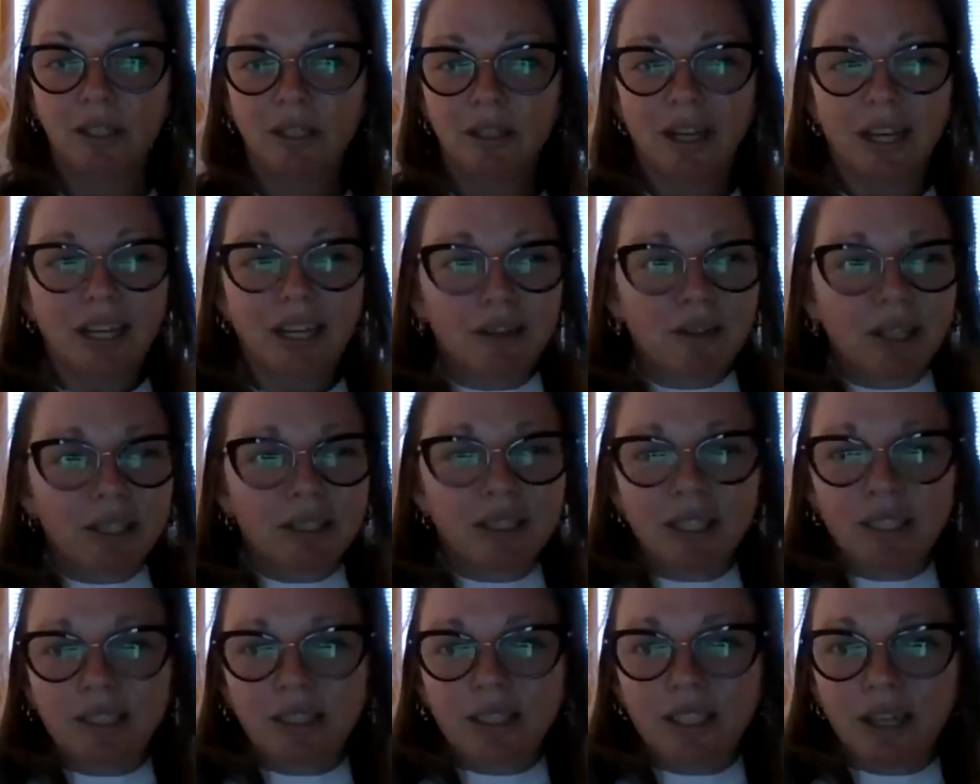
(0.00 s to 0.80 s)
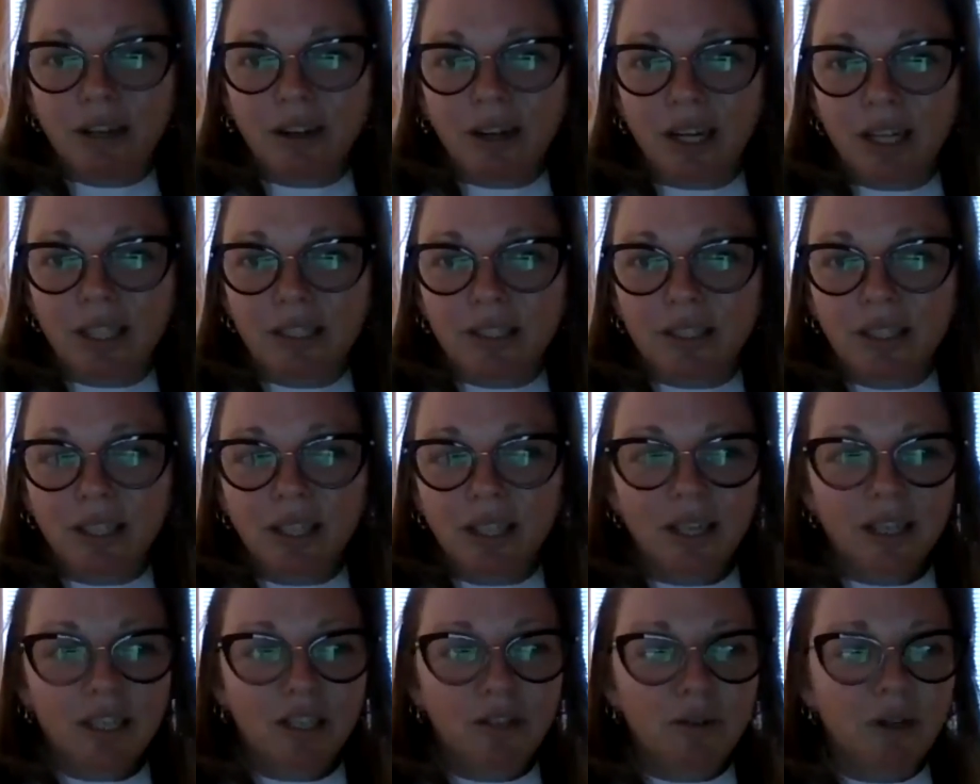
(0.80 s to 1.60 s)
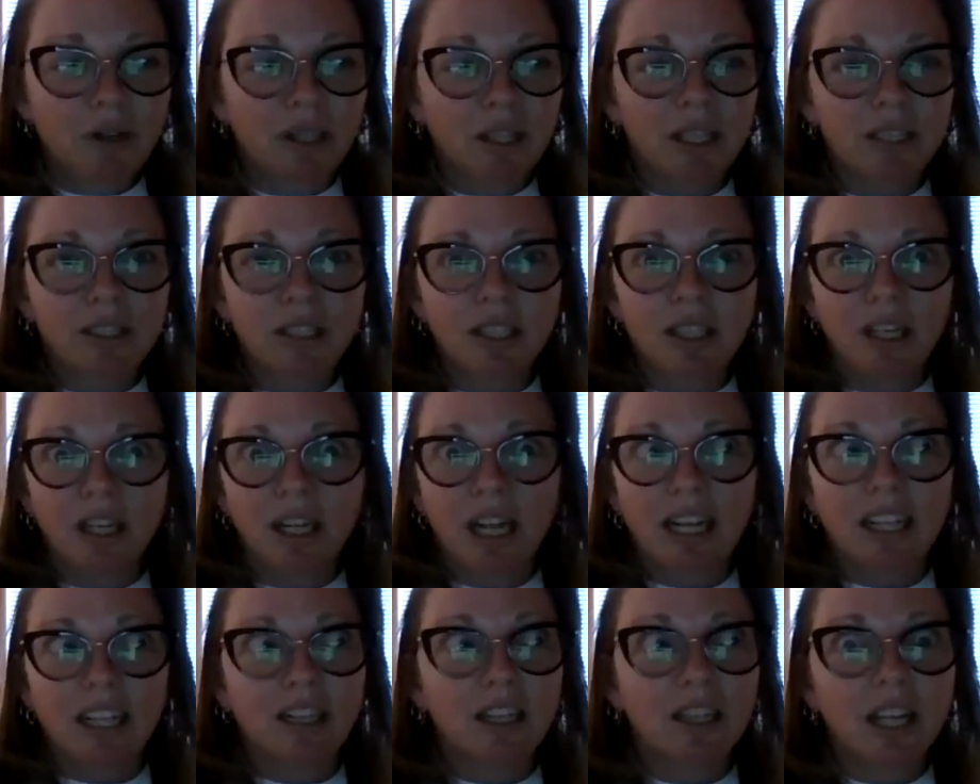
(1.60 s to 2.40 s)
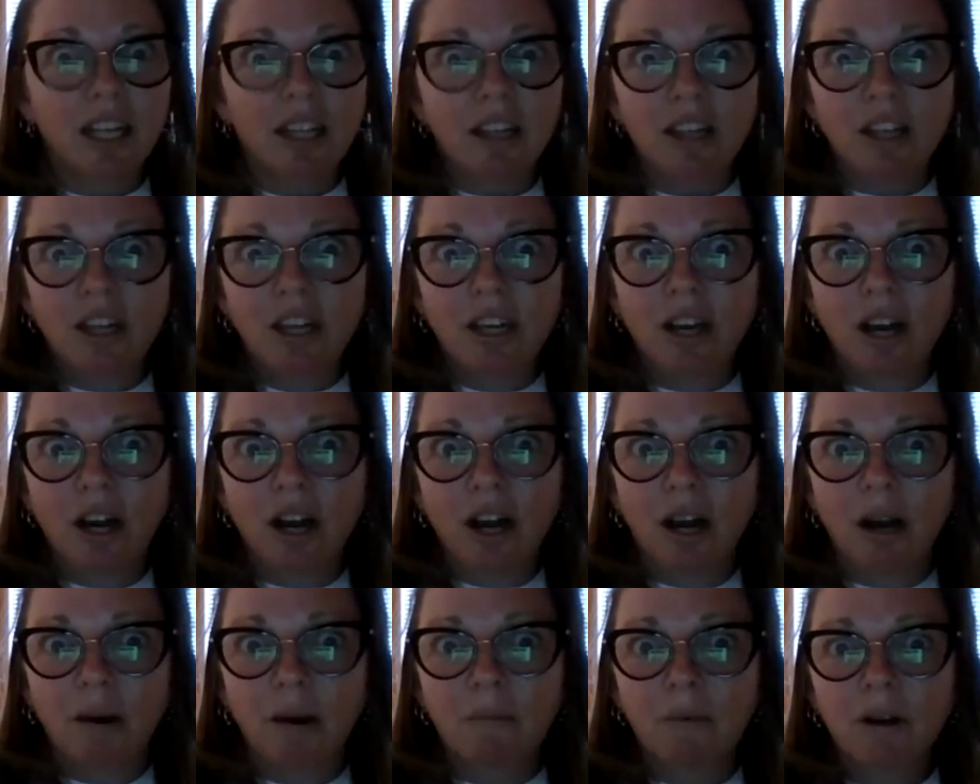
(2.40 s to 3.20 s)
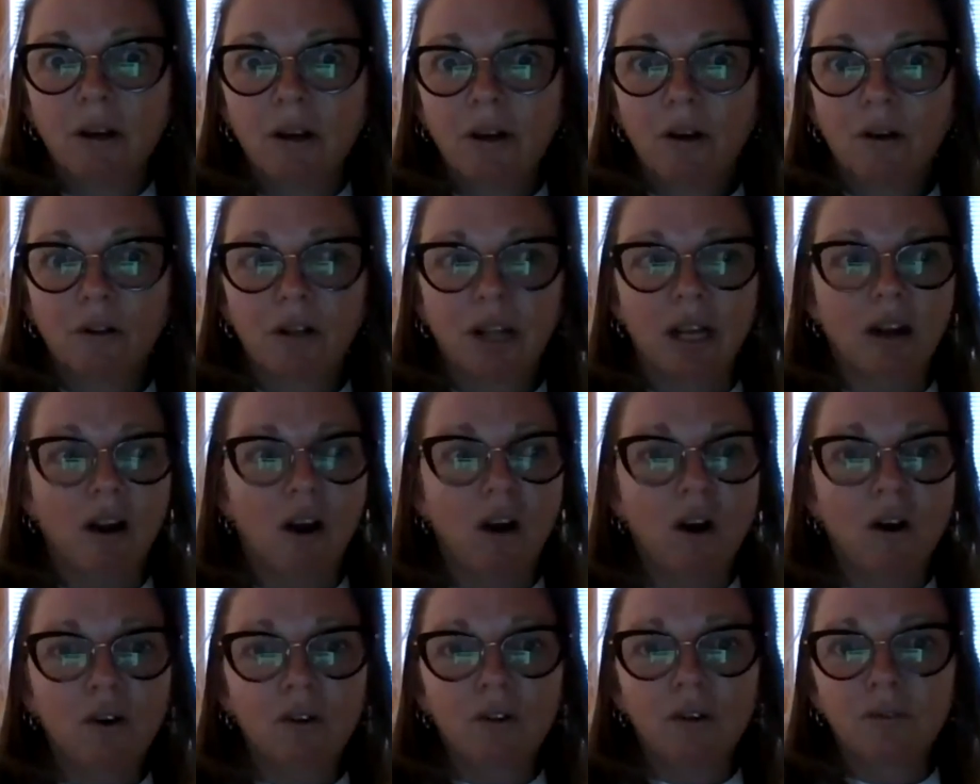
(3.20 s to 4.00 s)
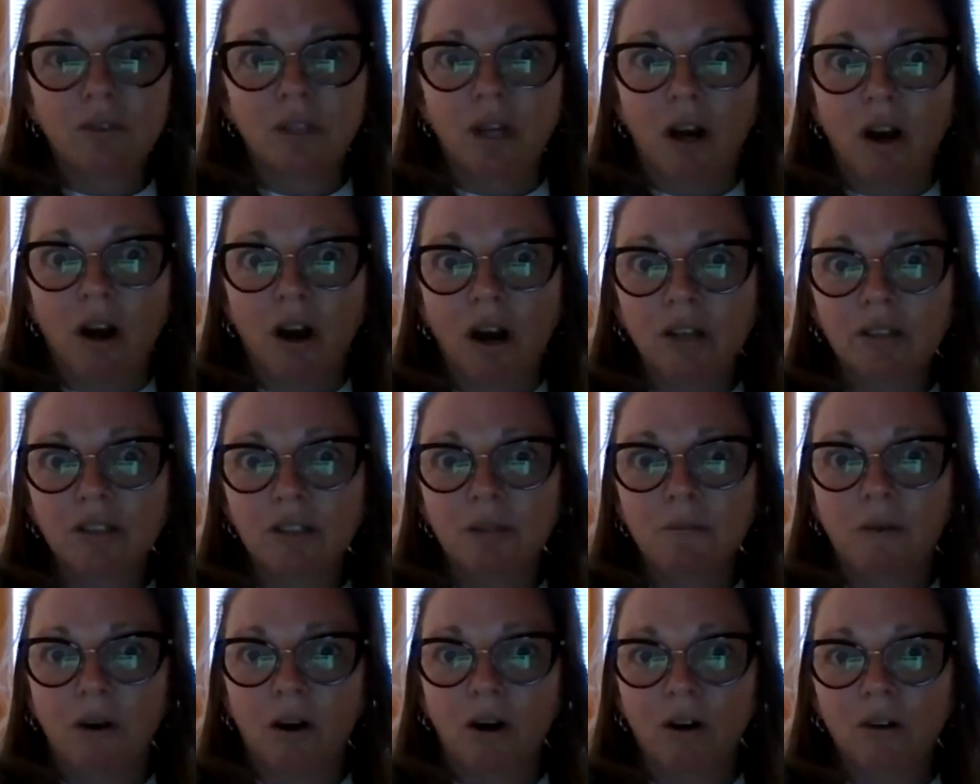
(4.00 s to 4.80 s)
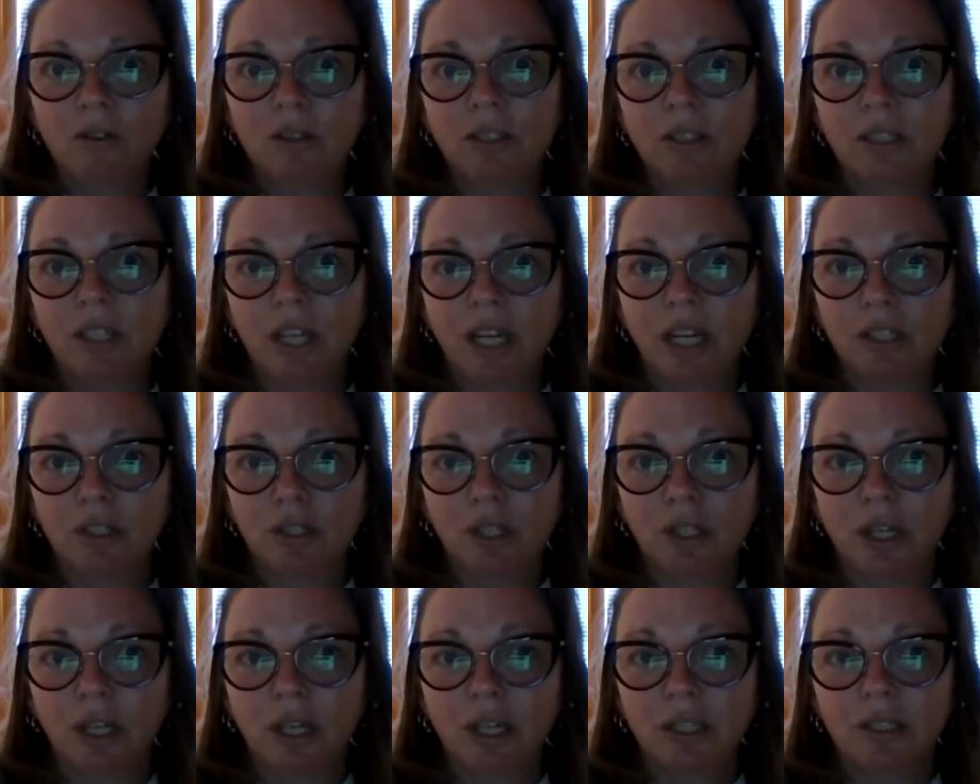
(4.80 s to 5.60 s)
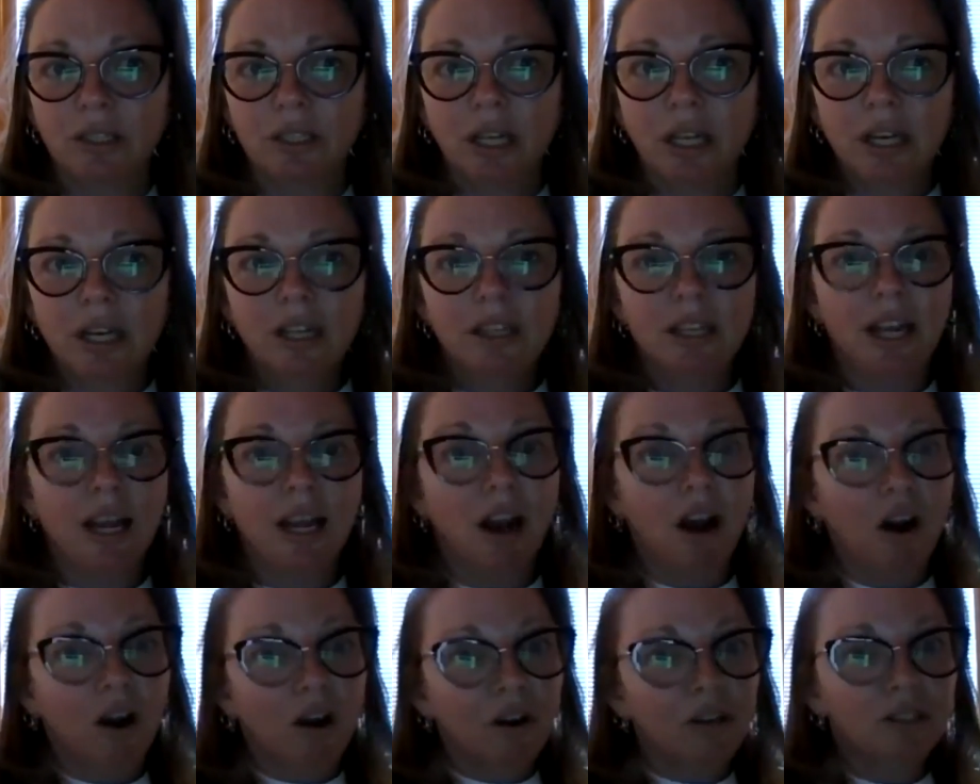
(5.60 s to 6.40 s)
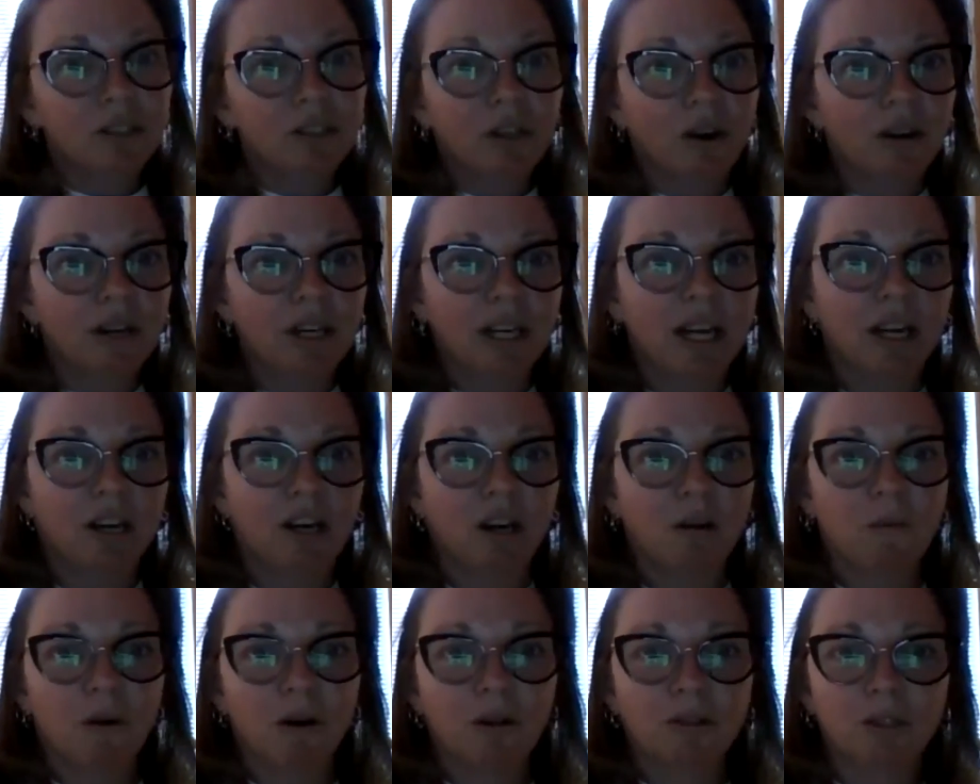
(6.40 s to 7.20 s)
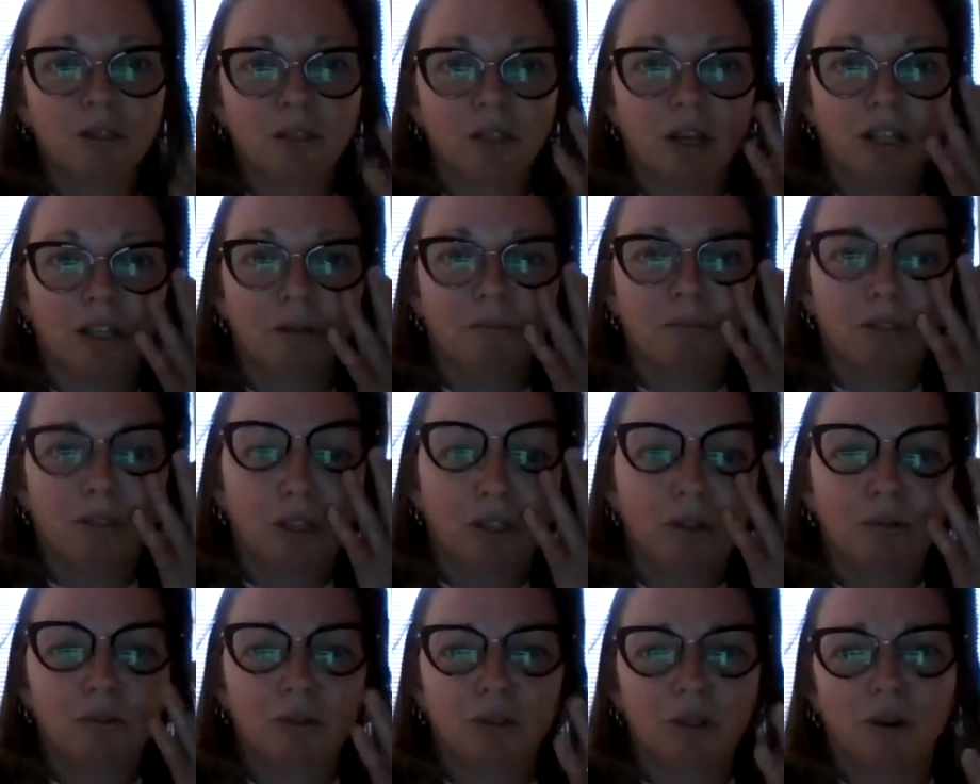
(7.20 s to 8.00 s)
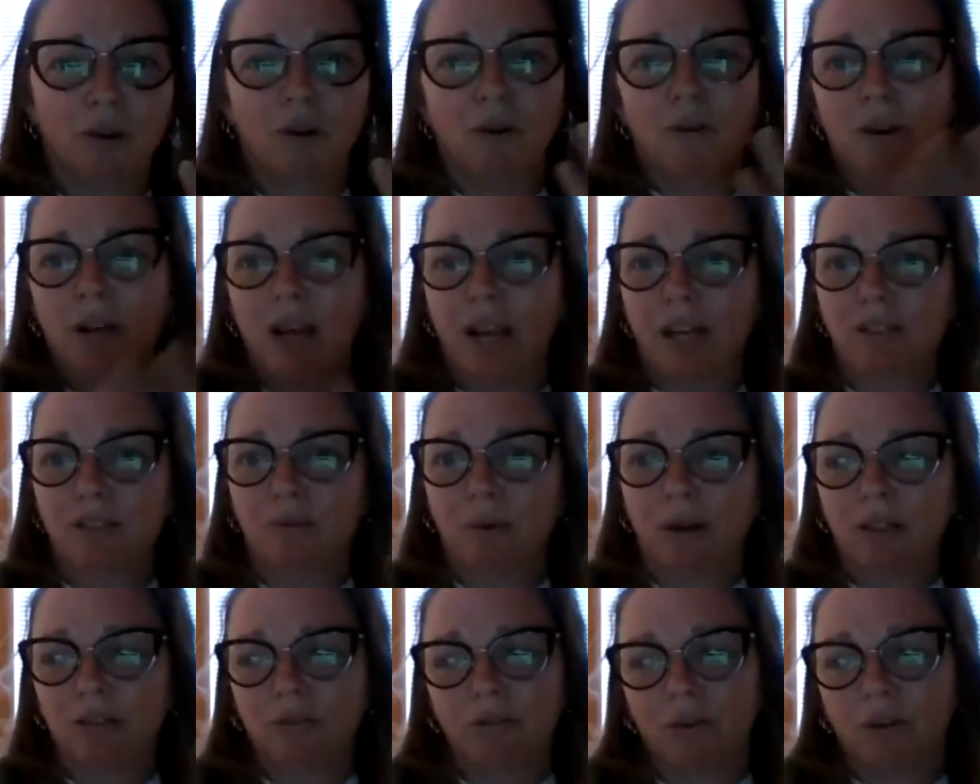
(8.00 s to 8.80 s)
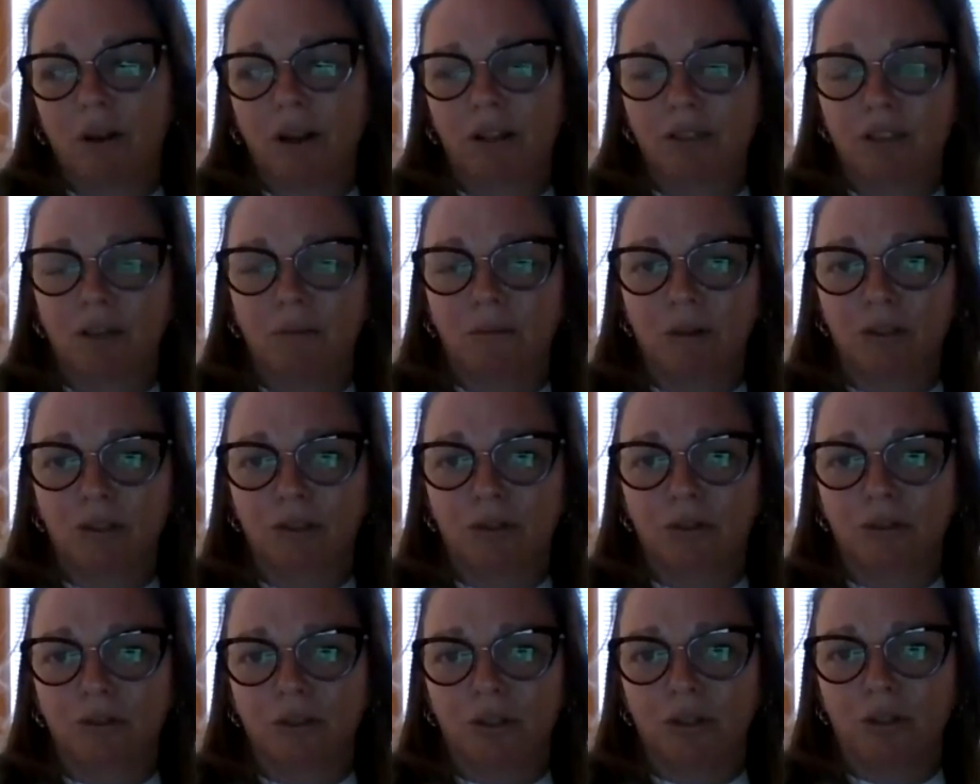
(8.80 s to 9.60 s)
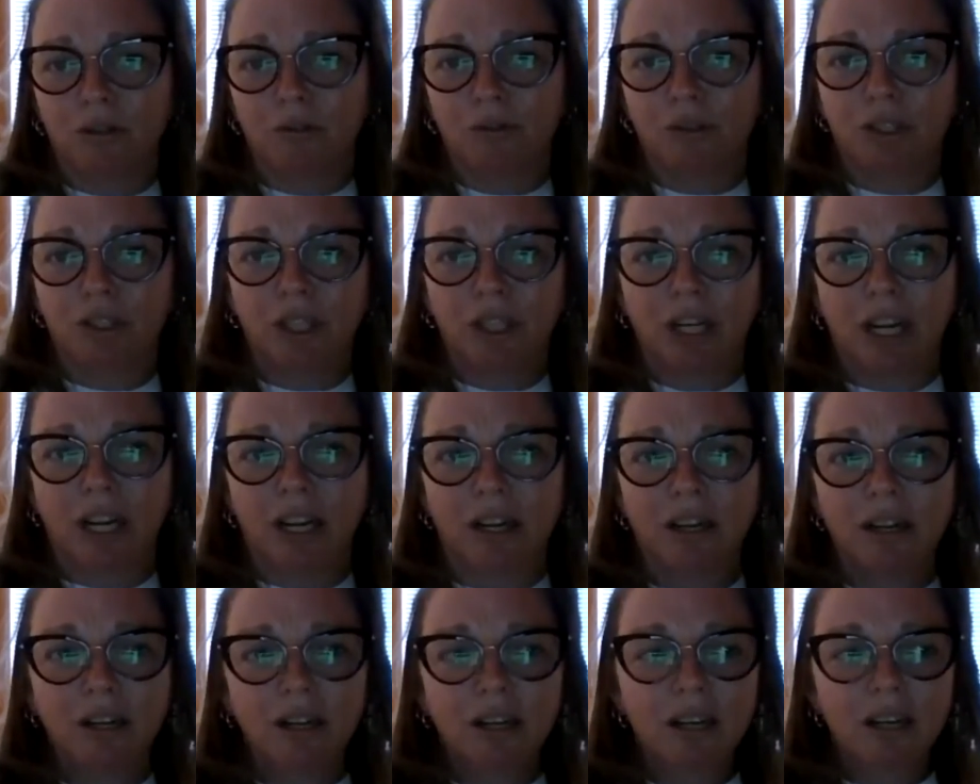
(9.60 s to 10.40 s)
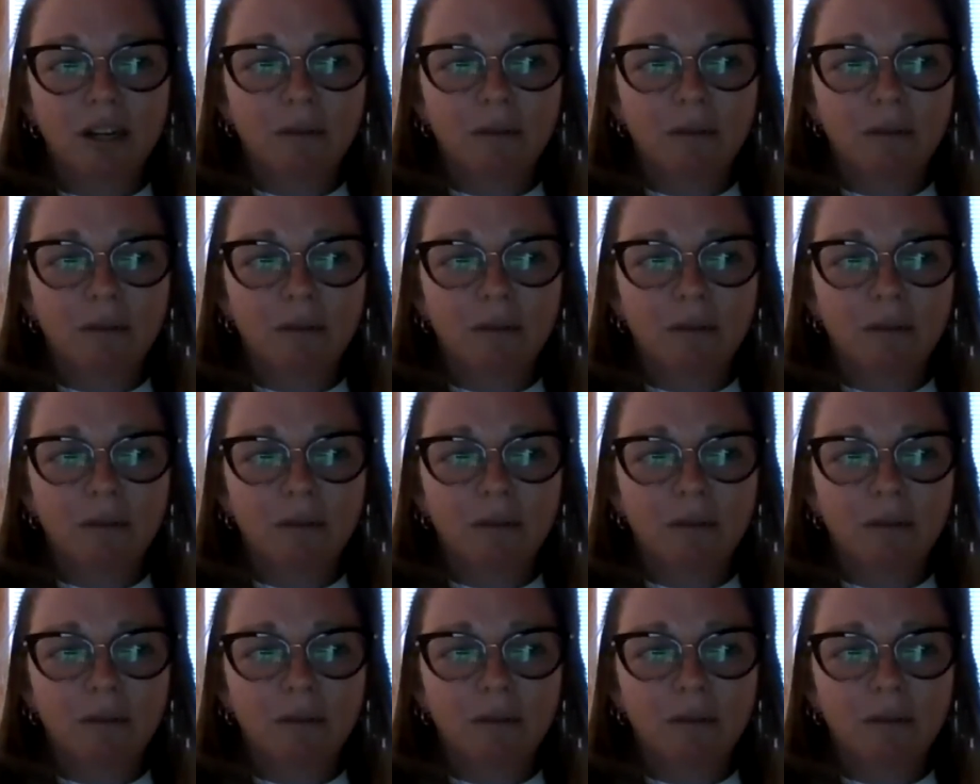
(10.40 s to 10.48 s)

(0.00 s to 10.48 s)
Like you listen to Sirius, you can listen to like Lithium or like all those awesome alt stations. They are starting to get commercials on them too. So, okay, terrestrial has commercials too, shitty.